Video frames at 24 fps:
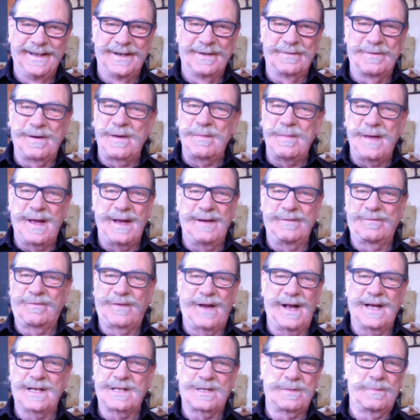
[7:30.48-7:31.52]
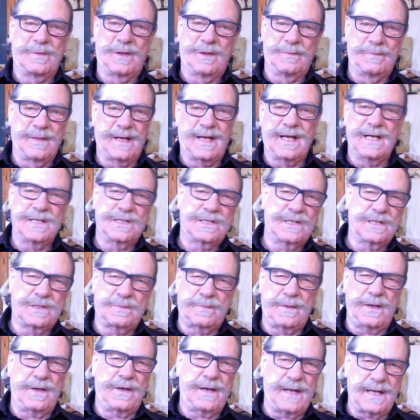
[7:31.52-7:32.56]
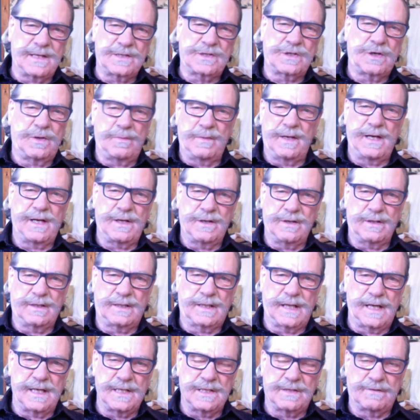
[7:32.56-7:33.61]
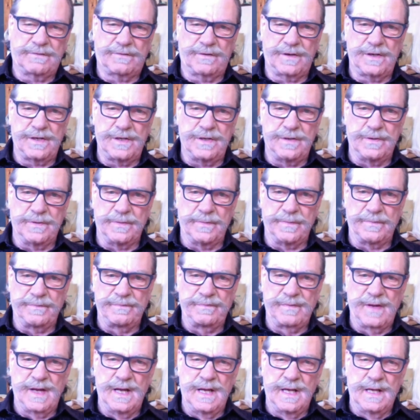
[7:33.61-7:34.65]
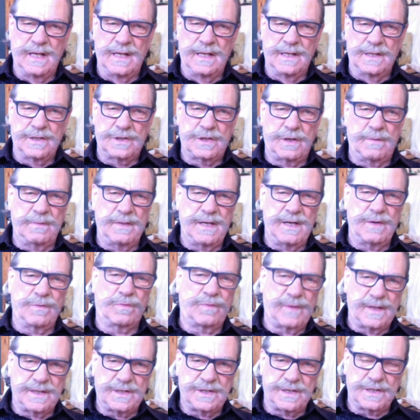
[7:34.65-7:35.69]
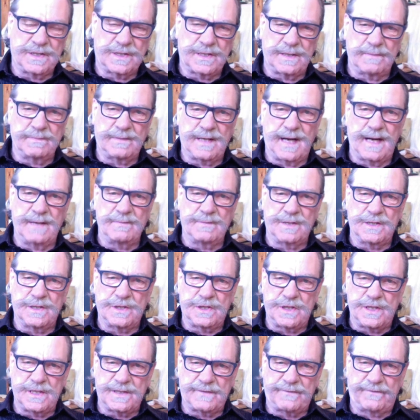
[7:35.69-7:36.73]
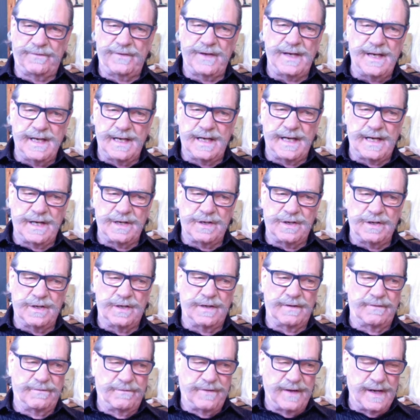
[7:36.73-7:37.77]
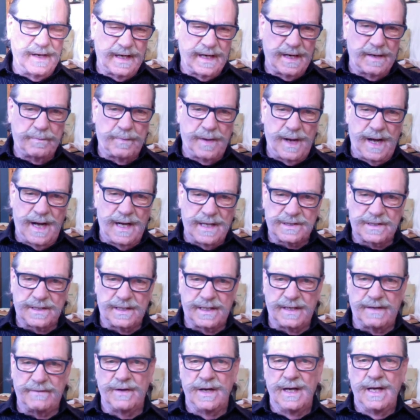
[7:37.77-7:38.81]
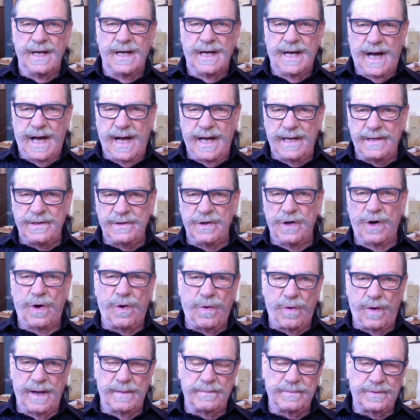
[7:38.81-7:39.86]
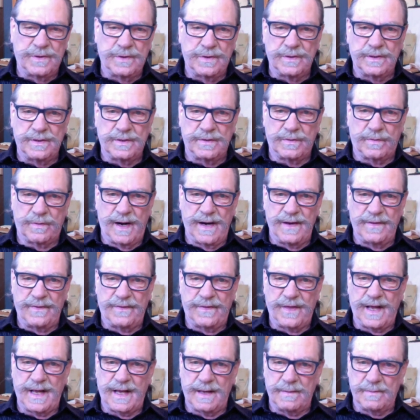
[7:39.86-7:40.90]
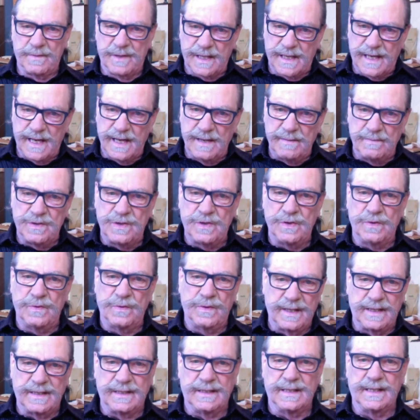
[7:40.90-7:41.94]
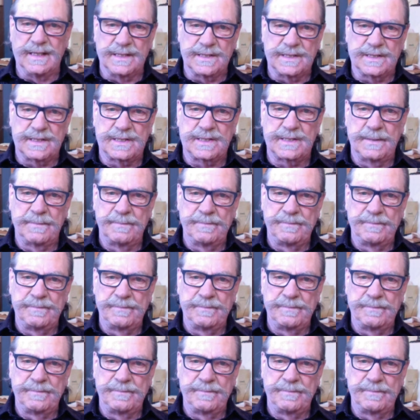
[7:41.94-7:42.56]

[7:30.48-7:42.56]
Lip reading: Remain flexible, because the Spirit has so many good things for you. So many riches. Sometimes it's just feeling good, feeling positive. I know I'm doing the right thing. I'm going to keep doing this.